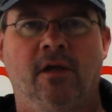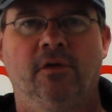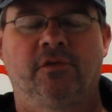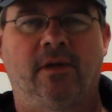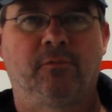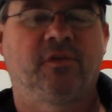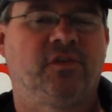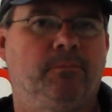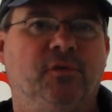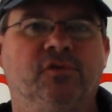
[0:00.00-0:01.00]
So that was
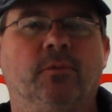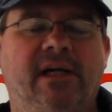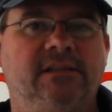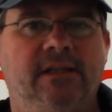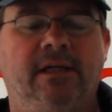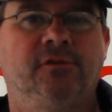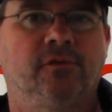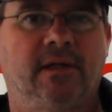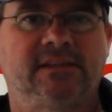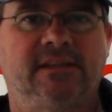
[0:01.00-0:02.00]
simple direct and
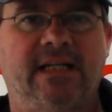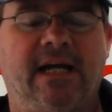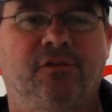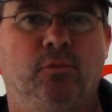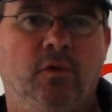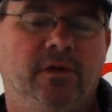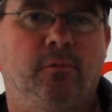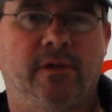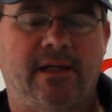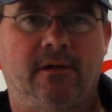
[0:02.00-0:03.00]
indirect attacks
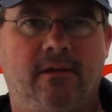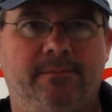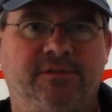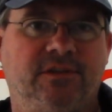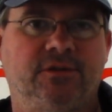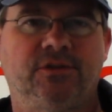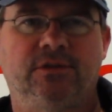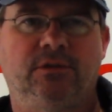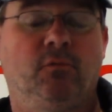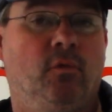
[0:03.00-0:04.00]
without
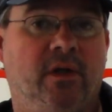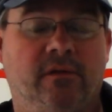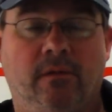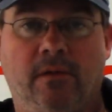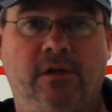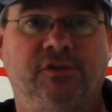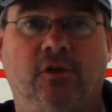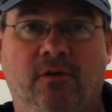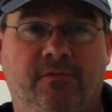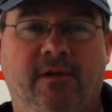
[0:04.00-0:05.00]
opposition, with a lunge
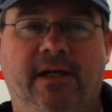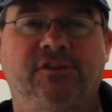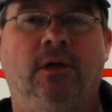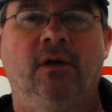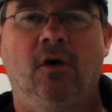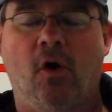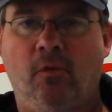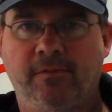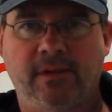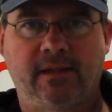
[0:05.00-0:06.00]
or a fleche.
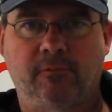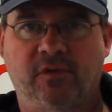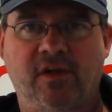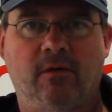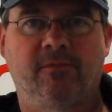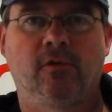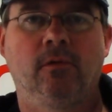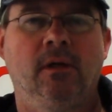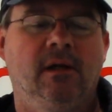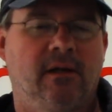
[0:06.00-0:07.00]
Hopefully that was
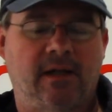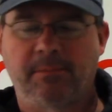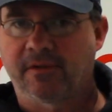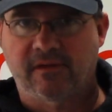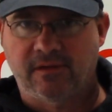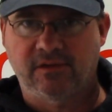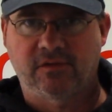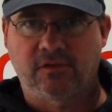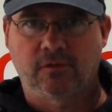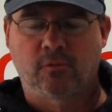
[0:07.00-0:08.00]
helpful. A couple of things
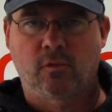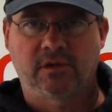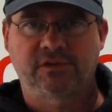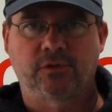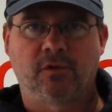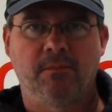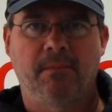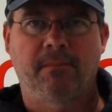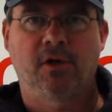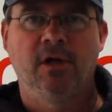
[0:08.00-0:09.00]
that you'll want to
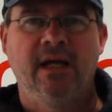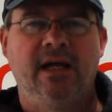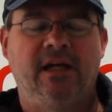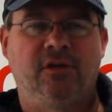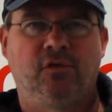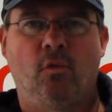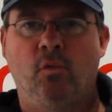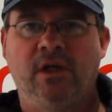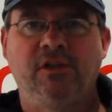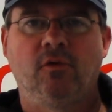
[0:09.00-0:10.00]
remember is
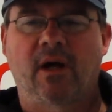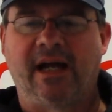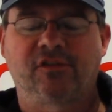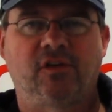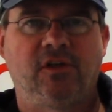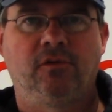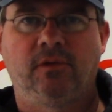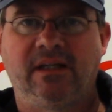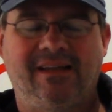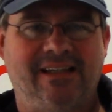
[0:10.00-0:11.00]
when you are
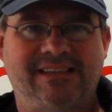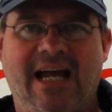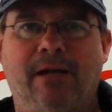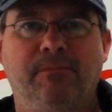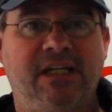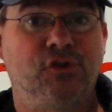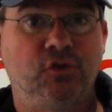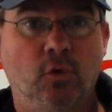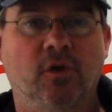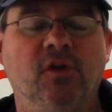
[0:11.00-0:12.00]
executing the attack, make
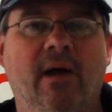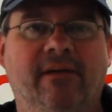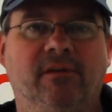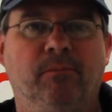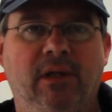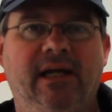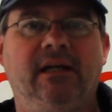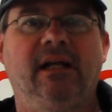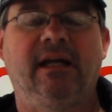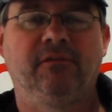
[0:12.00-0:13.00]
sure you have the
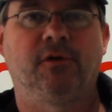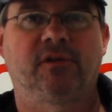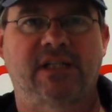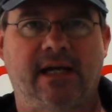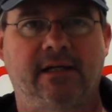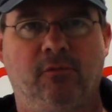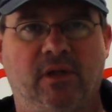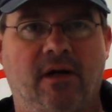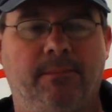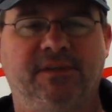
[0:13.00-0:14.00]
blade if you're attacking
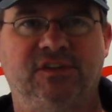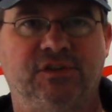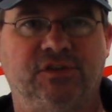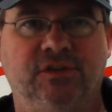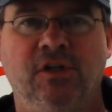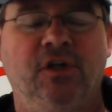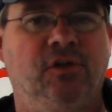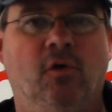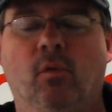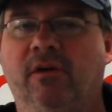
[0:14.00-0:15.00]
with opposition.
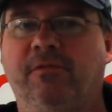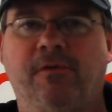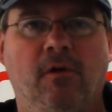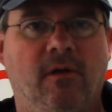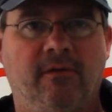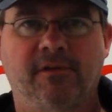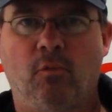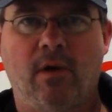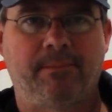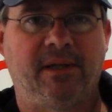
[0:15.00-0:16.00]
You don't want to fall off the
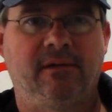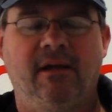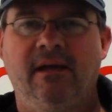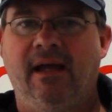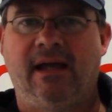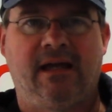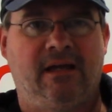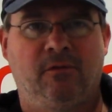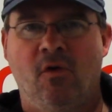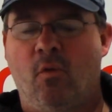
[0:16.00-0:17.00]
weapon
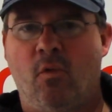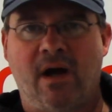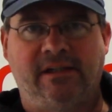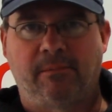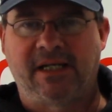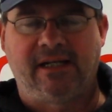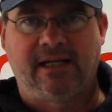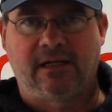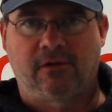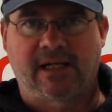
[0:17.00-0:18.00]
and wind up getting
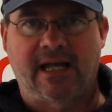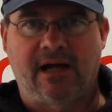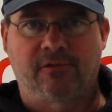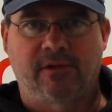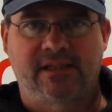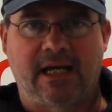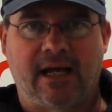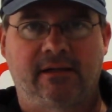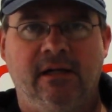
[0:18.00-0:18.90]
hit on a counterattack.